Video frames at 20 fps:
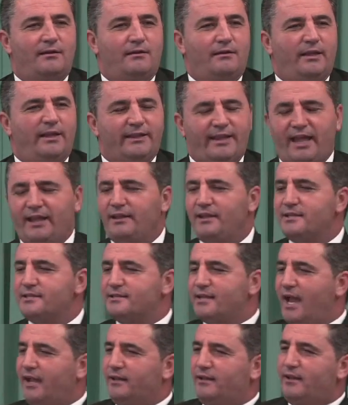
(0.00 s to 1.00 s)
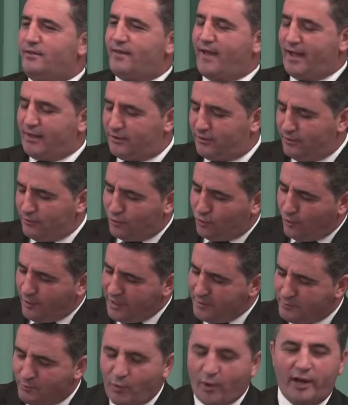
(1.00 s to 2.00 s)
and I decided that
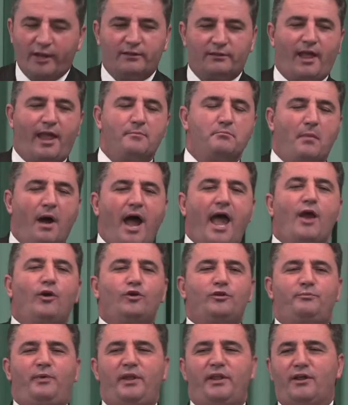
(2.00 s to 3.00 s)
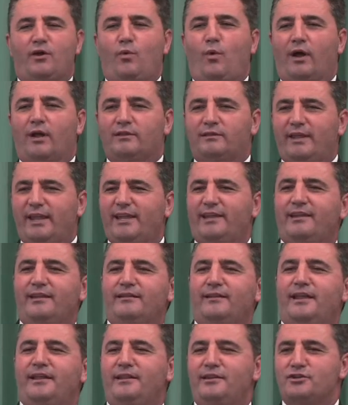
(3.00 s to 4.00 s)
during break time, I would be the one taking
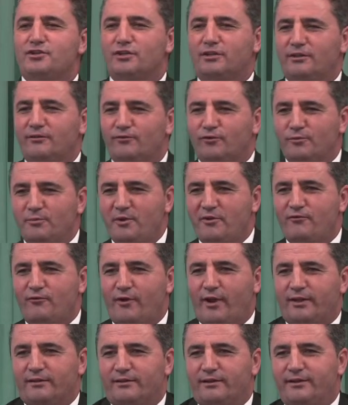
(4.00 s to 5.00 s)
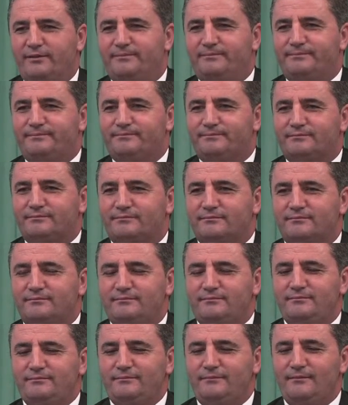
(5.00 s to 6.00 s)
the initiative to be friendly.
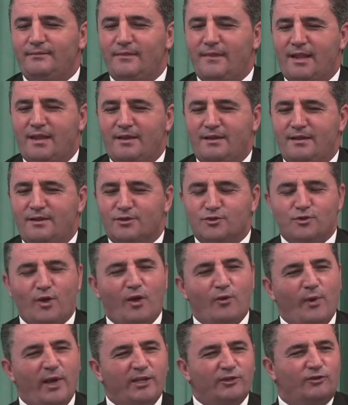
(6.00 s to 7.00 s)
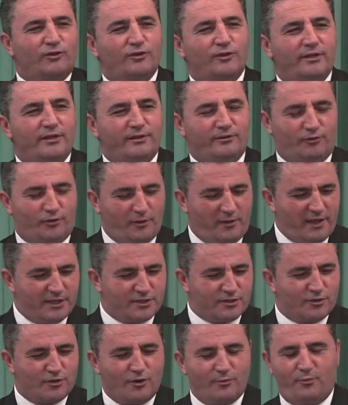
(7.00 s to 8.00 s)
So I went to this
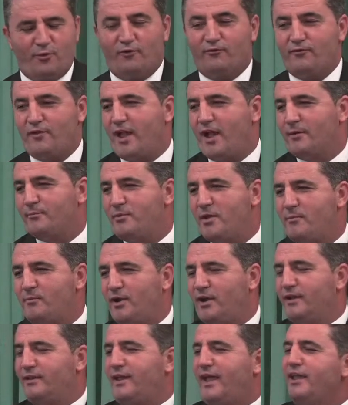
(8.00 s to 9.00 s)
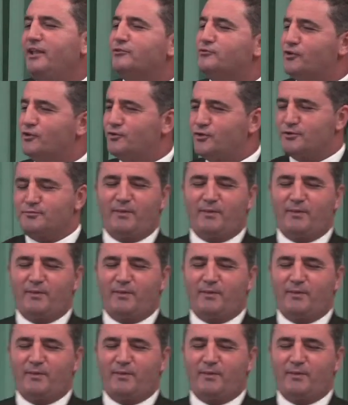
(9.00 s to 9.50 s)
group of young people and I introduced